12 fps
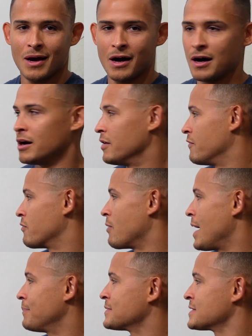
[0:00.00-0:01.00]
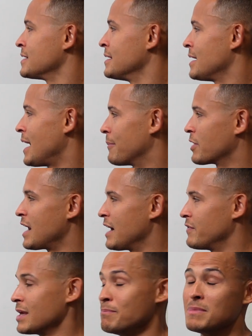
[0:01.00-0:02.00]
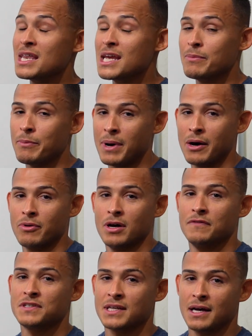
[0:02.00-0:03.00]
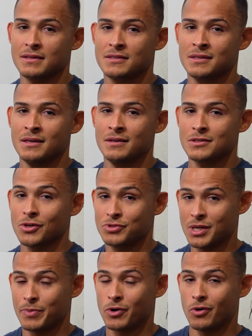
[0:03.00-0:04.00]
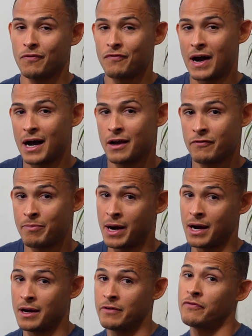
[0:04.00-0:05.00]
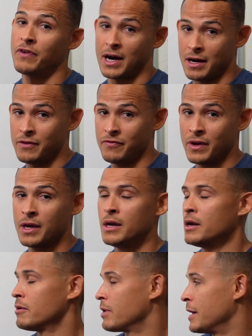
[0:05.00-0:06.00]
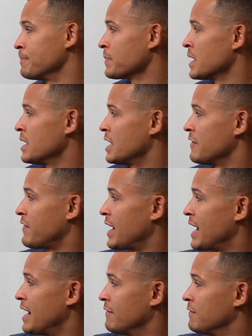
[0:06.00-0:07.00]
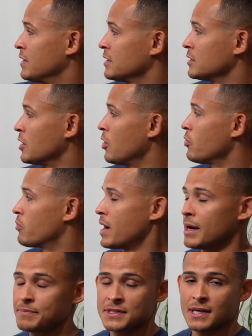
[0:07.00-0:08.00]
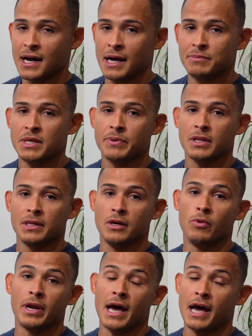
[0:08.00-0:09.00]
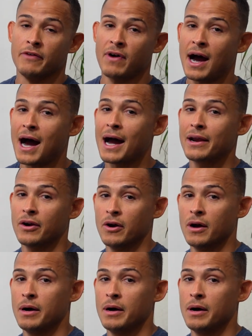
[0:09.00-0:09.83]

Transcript: of reps, I'm gonna have a medium amount of sets. So typical 5x5, right? If I have low reps, I'm typically going to have higher